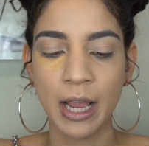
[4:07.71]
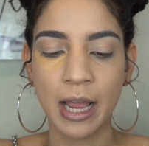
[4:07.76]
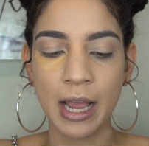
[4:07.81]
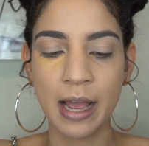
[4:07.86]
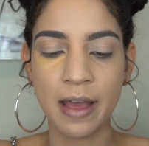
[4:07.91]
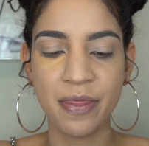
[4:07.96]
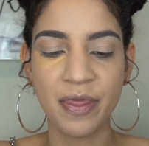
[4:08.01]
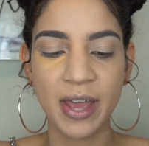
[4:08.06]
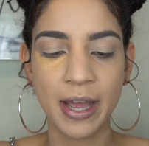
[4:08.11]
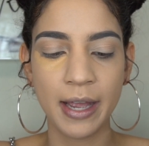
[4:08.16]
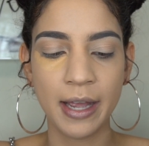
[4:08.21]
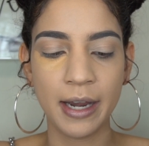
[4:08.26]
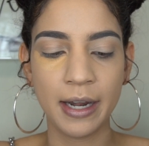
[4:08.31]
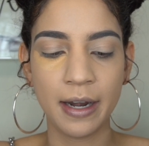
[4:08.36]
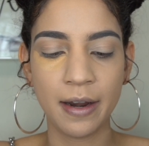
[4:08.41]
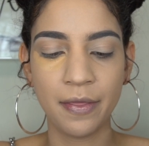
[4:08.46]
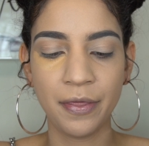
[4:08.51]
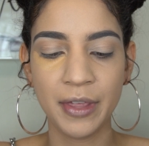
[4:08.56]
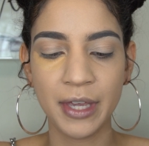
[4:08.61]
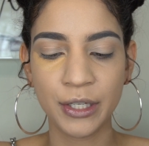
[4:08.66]
And
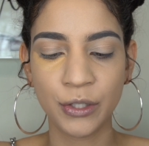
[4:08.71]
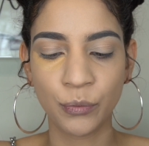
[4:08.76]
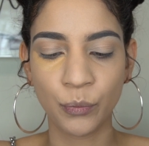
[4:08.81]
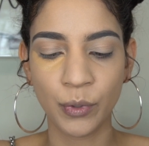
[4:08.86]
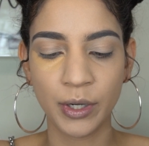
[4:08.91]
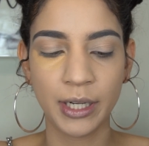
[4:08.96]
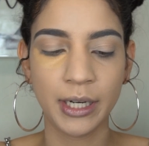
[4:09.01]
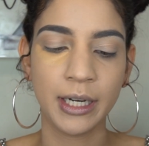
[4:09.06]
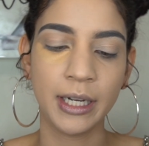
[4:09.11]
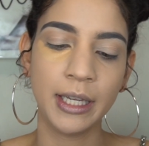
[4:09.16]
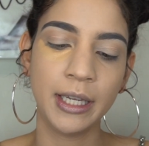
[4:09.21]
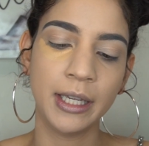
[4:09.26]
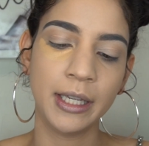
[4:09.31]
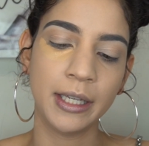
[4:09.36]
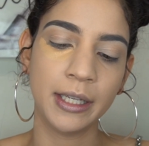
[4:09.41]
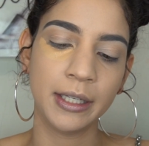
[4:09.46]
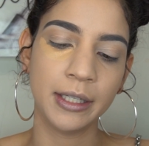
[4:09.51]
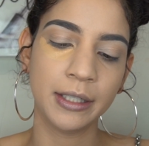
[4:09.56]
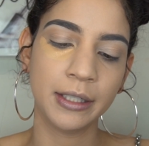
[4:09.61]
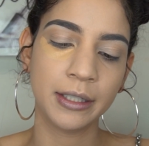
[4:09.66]
then this one
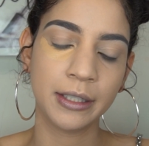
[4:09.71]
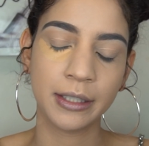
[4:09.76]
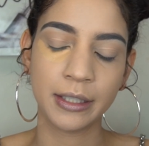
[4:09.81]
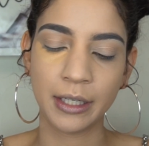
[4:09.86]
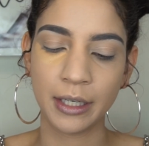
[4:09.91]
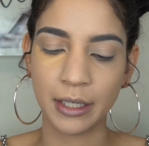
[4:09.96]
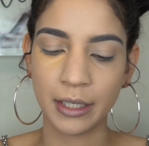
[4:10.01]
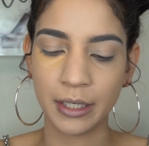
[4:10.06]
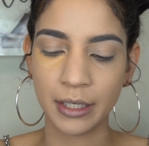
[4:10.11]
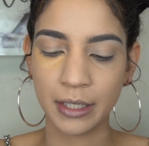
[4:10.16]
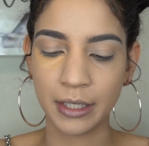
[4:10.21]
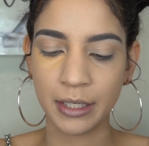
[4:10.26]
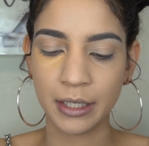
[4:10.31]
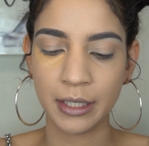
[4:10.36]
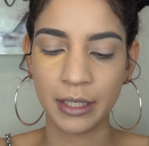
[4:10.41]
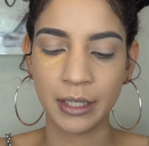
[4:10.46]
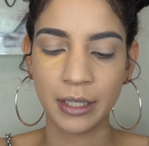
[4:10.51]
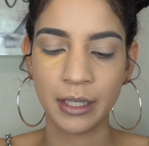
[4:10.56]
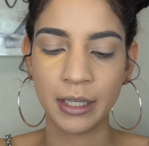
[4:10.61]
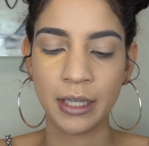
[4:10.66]
is
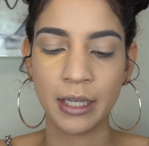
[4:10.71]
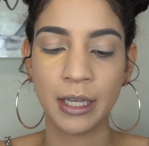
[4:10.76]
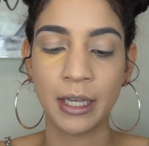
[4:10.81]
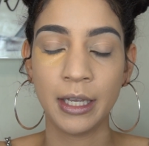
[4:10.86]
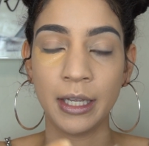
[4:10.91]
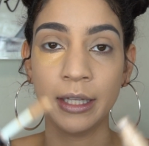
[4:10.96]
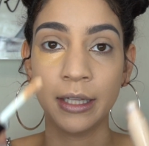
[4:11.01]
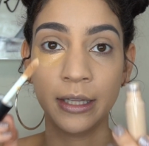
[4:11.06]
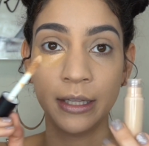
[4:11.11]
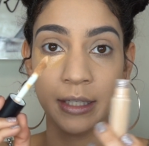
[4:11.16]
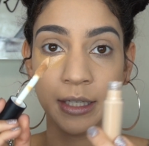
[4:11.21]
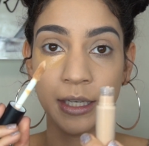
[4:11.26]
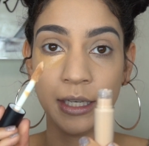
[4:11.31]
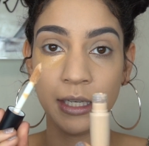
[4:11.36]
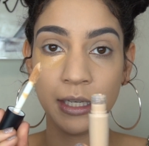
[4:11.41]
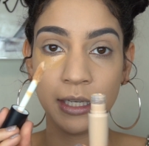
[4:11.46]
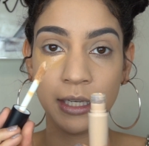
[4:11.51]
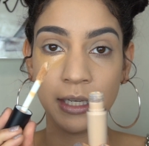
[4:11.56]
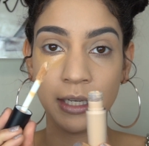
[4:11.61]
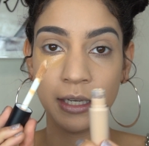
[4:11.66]

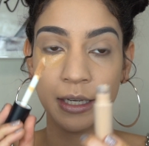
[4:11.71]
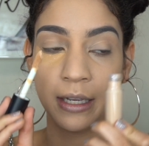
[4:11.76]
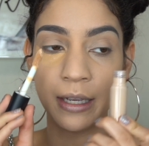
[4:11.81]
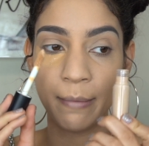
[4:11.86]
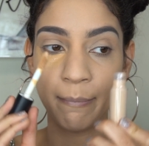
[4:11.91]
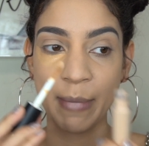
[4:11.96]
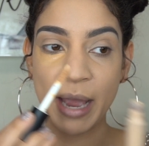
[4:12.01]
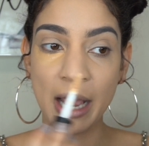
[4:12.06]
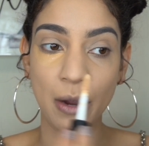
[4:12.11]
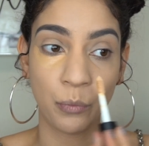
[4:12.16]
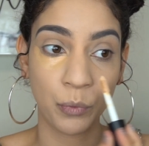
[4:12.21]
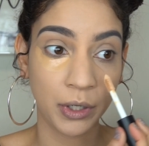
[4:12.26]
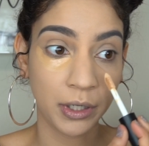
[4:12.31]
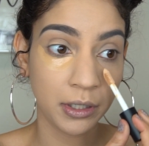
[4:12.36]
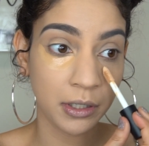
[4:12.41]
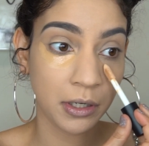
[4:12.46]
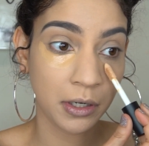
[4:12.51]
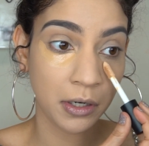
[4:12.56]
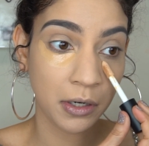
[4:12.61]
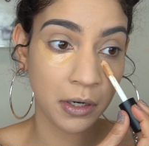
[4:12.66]
the matte
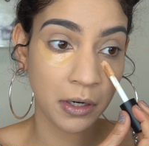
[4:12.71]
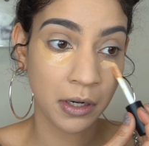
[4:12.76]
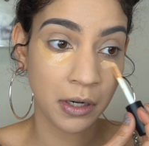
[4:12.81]
one,